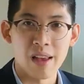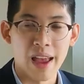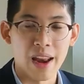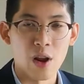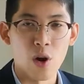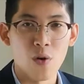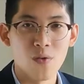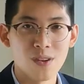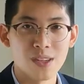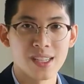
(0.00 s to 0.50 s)
and
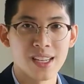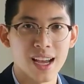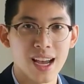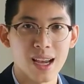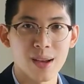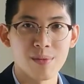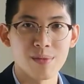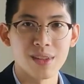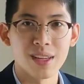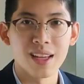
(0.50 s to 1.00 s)
over
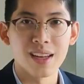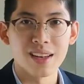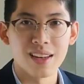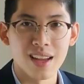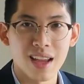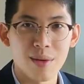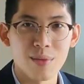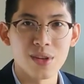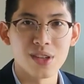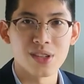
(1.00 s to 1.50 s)
time that
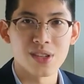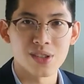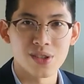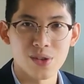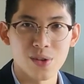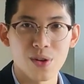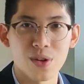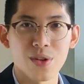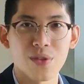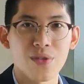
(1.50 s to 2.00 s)
damage
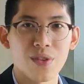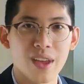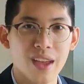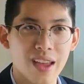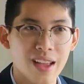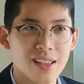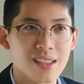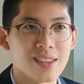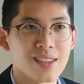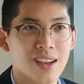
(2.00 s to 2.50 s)
sort of
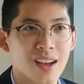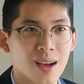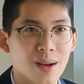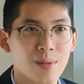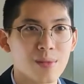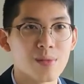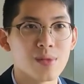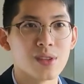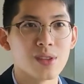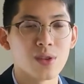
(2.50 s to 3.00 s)
adds up.
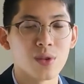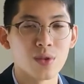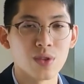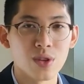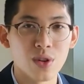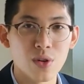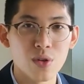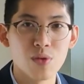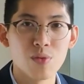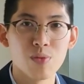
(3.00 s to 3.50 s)
So
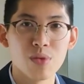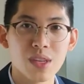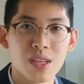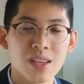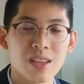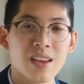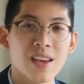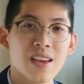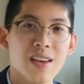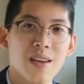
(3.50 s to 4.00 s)
don't
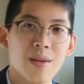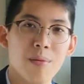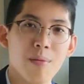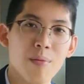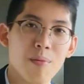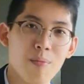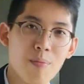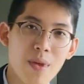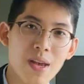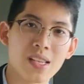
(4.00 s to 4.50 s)
be
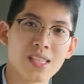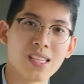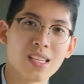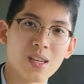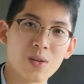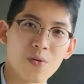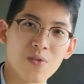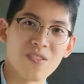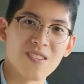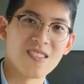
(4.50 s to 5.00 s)

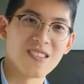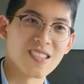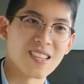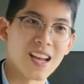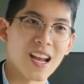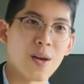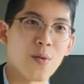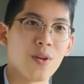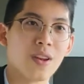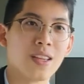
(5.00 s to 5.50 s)
messing with this
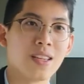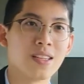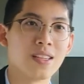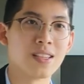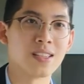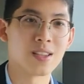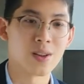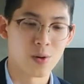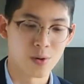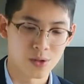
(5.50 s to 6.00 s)
guy when he
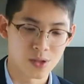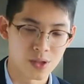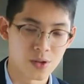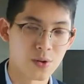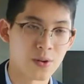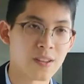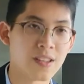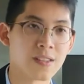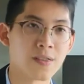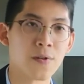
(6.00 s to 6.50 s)
just goes to
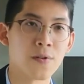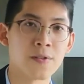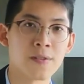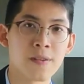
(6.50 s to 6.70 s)
you and just goes.